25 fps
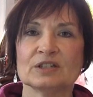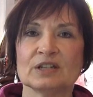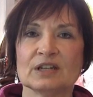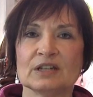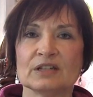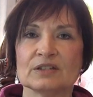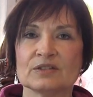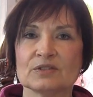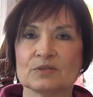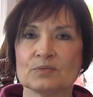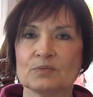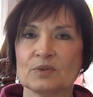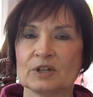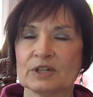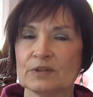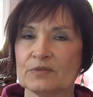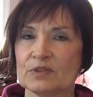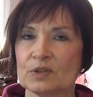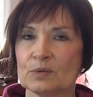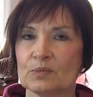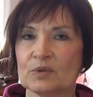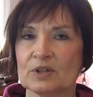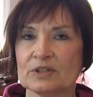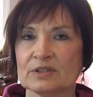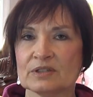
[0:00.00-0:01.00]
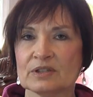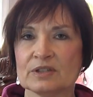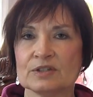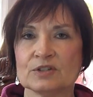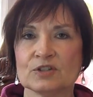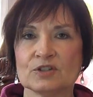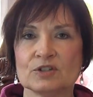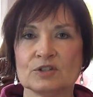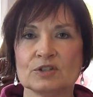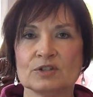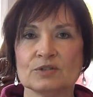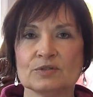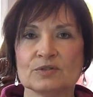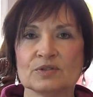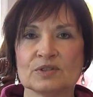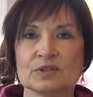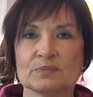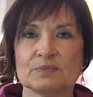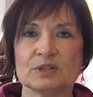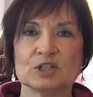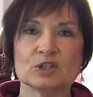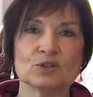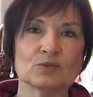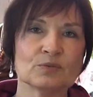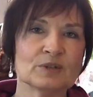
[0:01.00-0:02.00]
It's one of the ones that's used
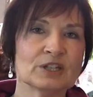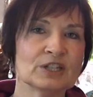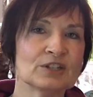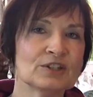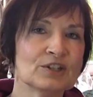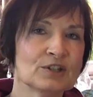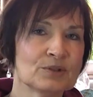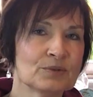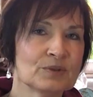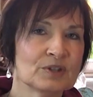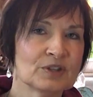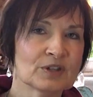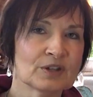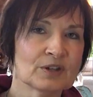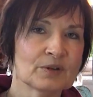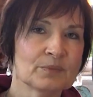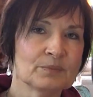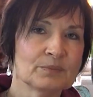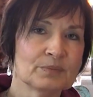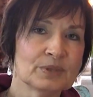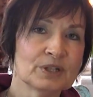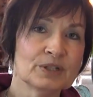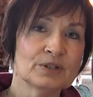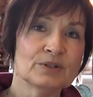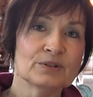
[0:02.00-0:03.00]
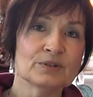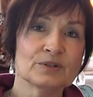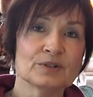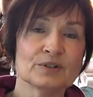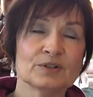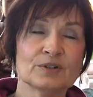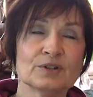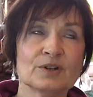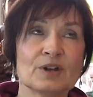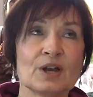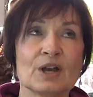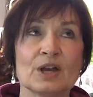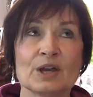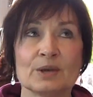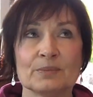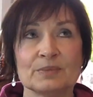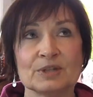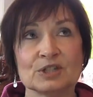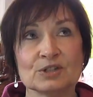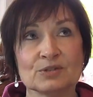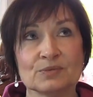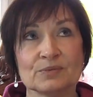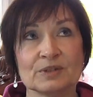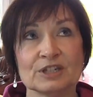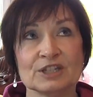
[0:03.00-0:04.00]
between you and the computer,
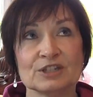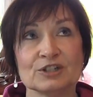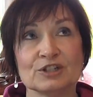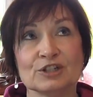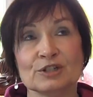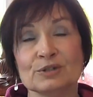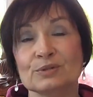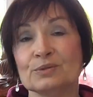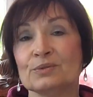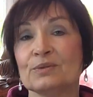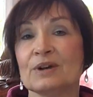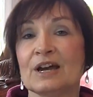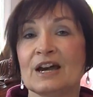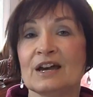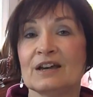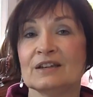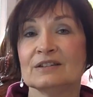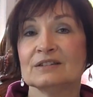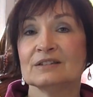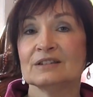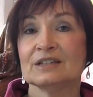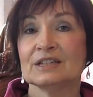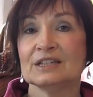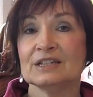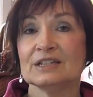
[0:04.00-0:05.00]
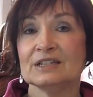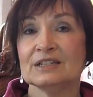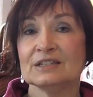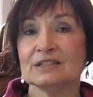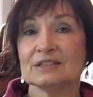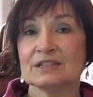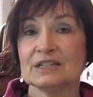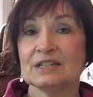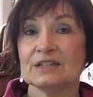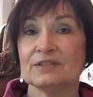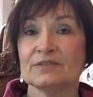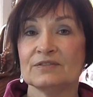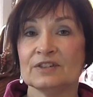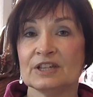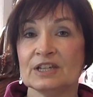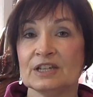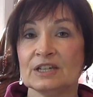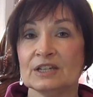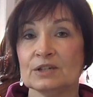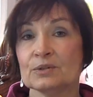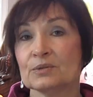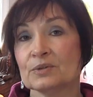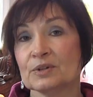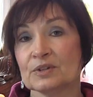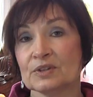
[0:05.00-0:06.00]
between you and the
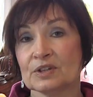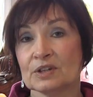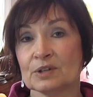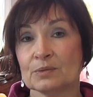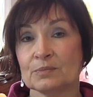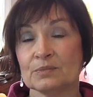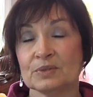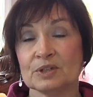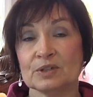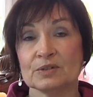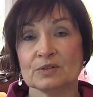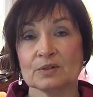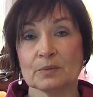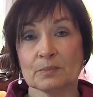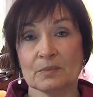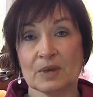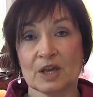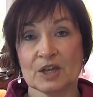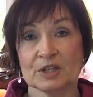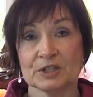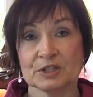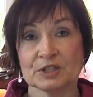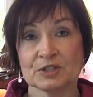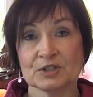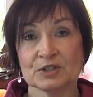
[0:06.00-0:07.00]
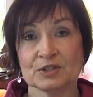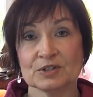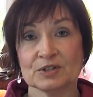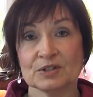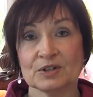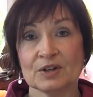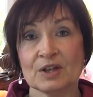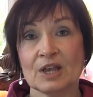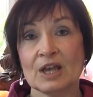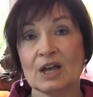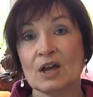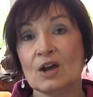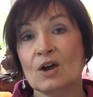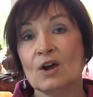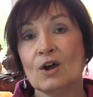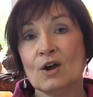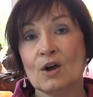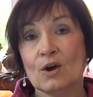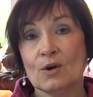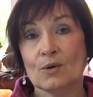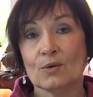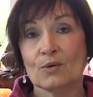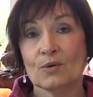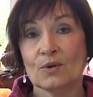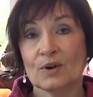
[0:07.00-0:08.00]
TV or the computer monitor,
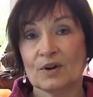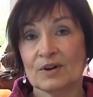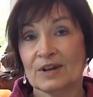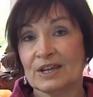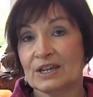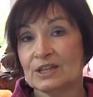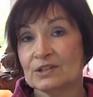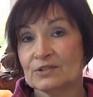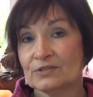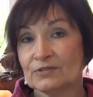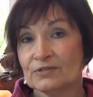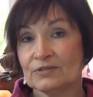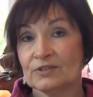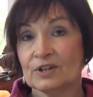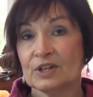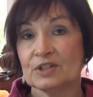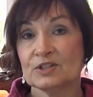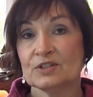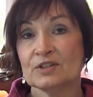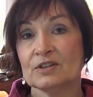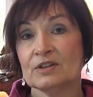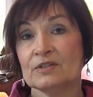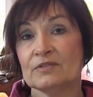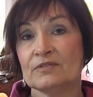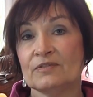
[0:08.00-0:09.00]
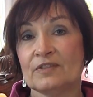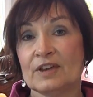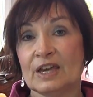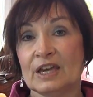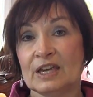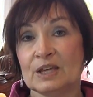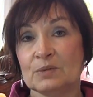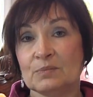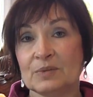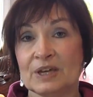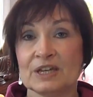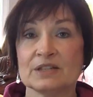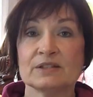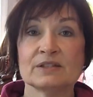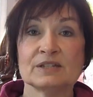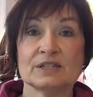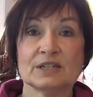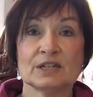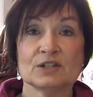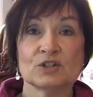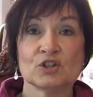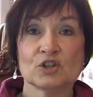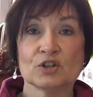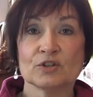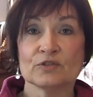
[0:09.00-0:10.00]
or in front of a base
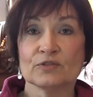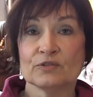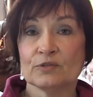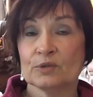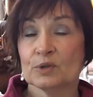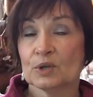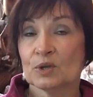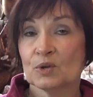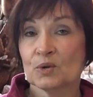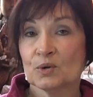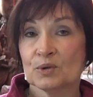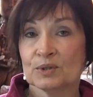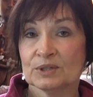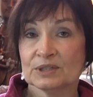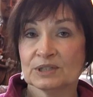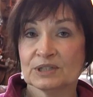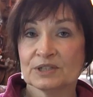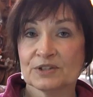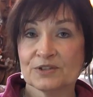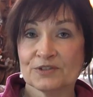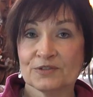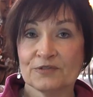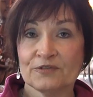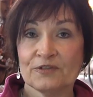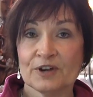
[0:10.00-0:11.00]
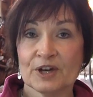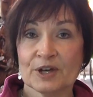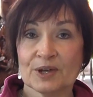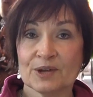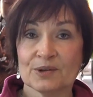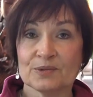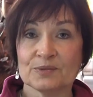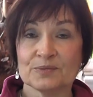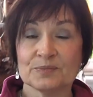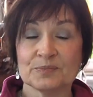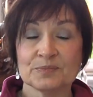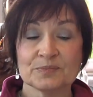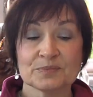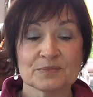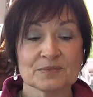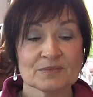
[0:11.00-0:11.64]
station for a cordless phone.